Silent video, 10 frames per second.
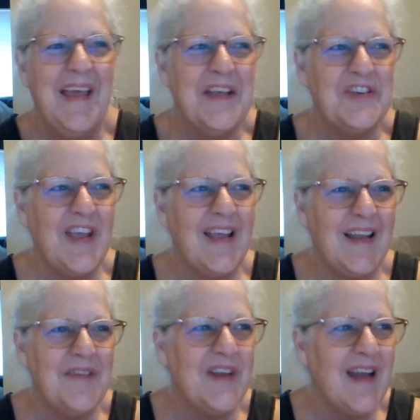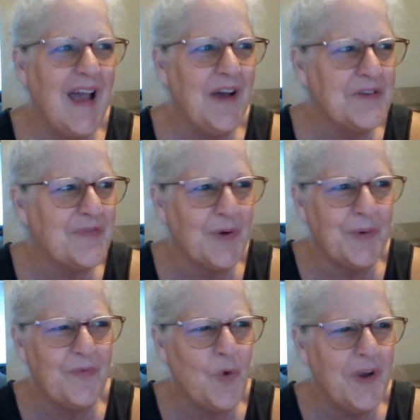She had lived in a house for
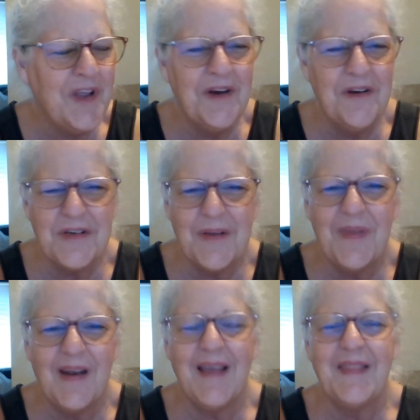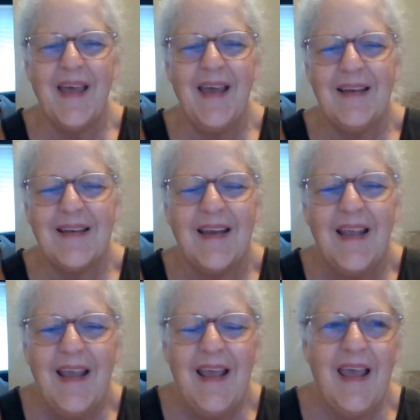40 years, something like that.
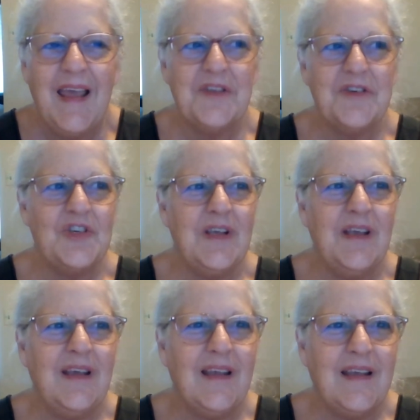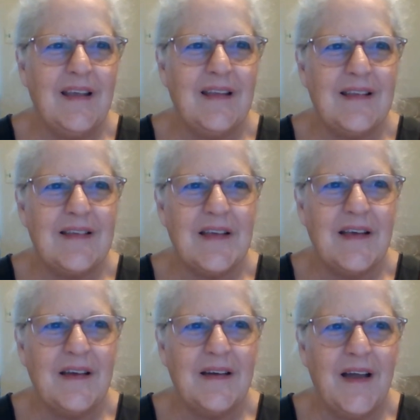And she
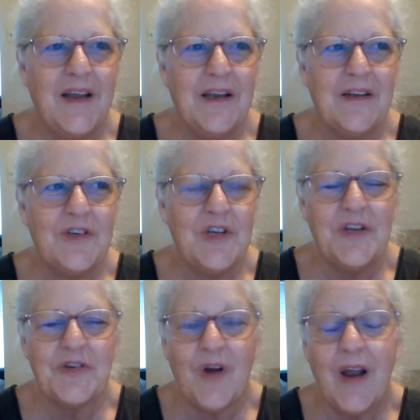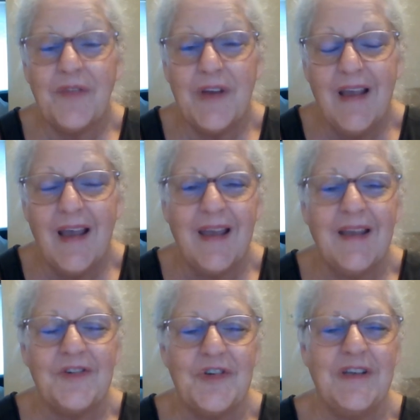she does crafting,
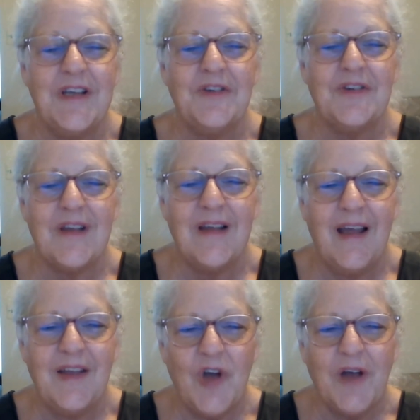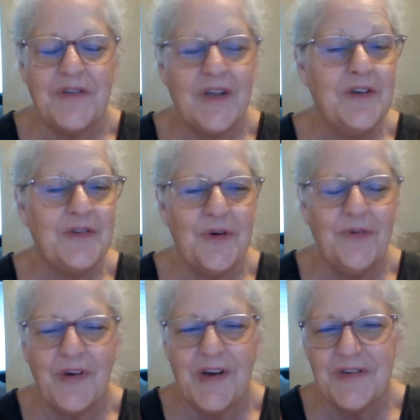and she taught Sunday school
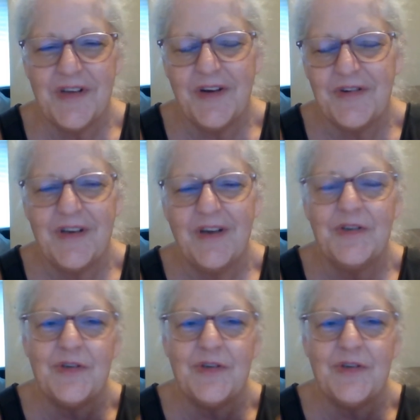for years and years and years.